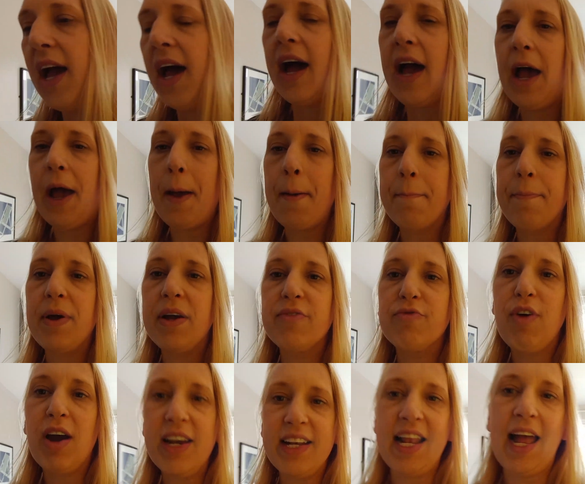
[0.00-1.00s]
But
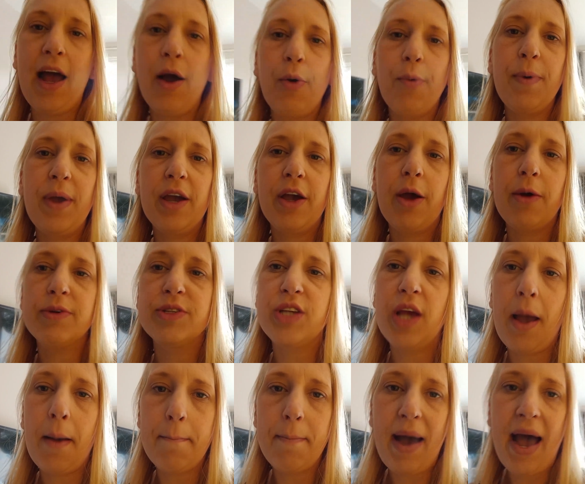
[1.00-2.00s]
right now we're going to
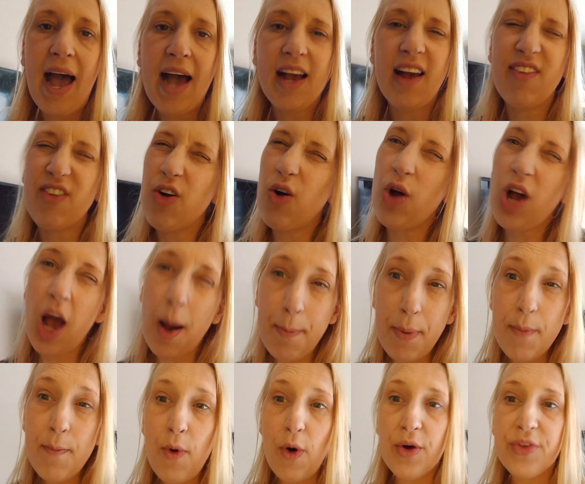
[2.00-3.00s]
unpack. I've got a
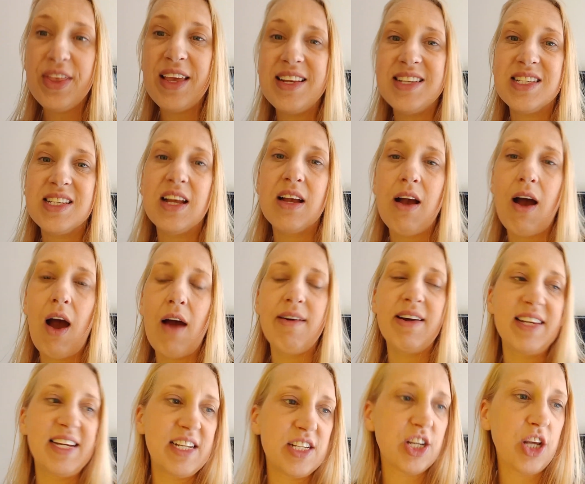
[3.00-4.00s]
couple more things in the car I
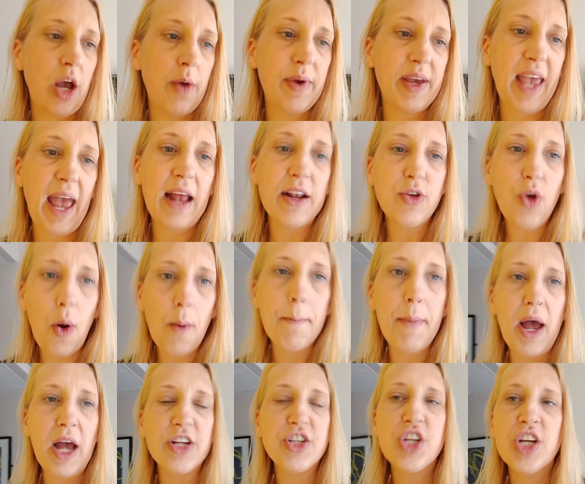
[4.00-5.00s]
need to go and get, not
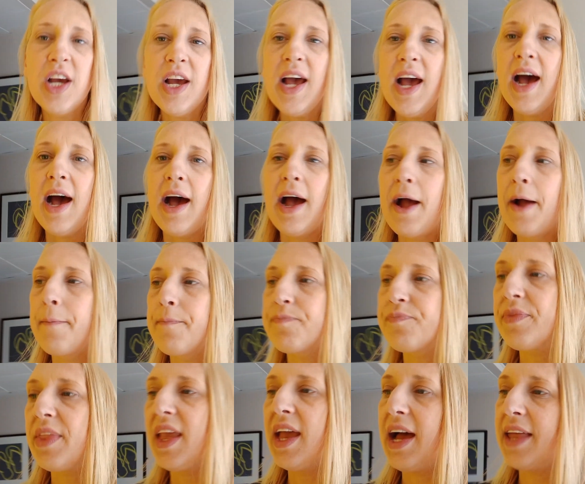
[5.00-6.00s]
much. And
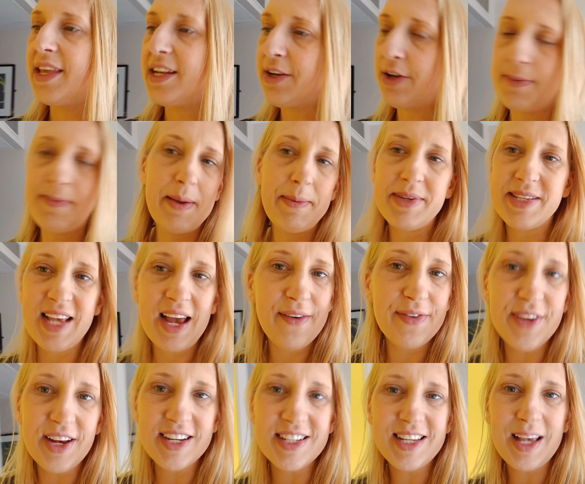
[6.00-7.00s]
then I'm going to make myself a
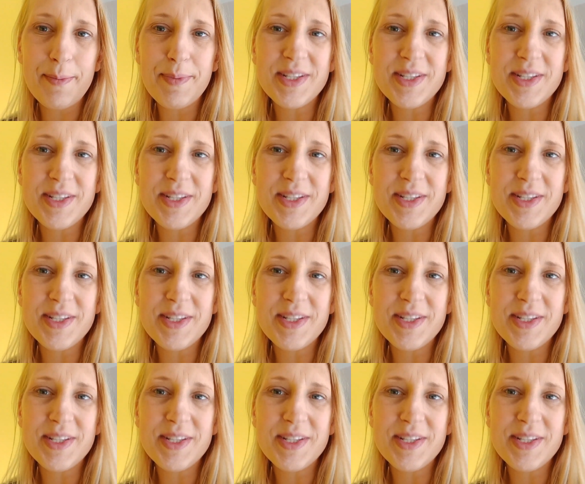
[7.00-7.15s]
nice cup of